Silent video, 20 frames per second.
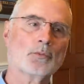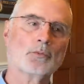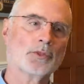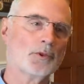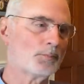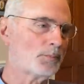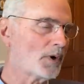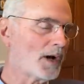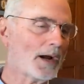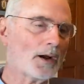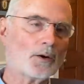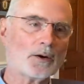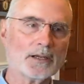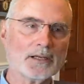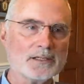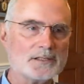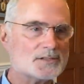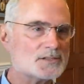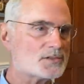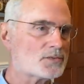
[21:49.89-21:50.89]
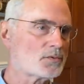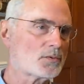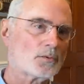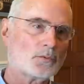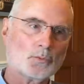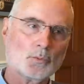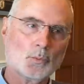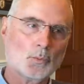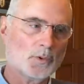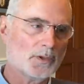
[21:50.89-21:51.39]
the priorities
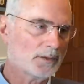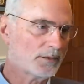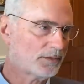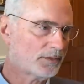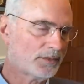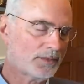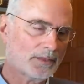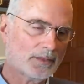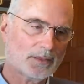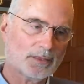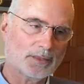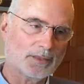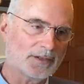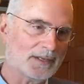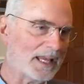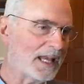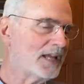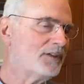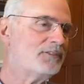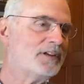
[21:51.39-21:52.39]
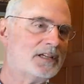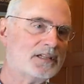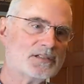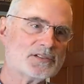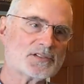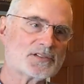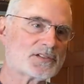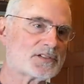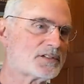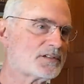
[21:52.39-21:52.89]
with the
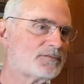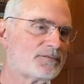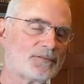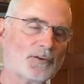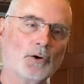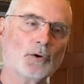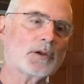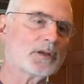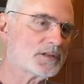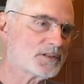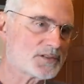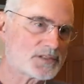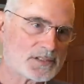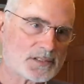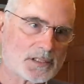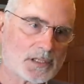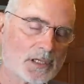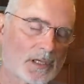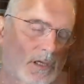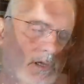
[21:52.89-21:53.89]
Navy's focus?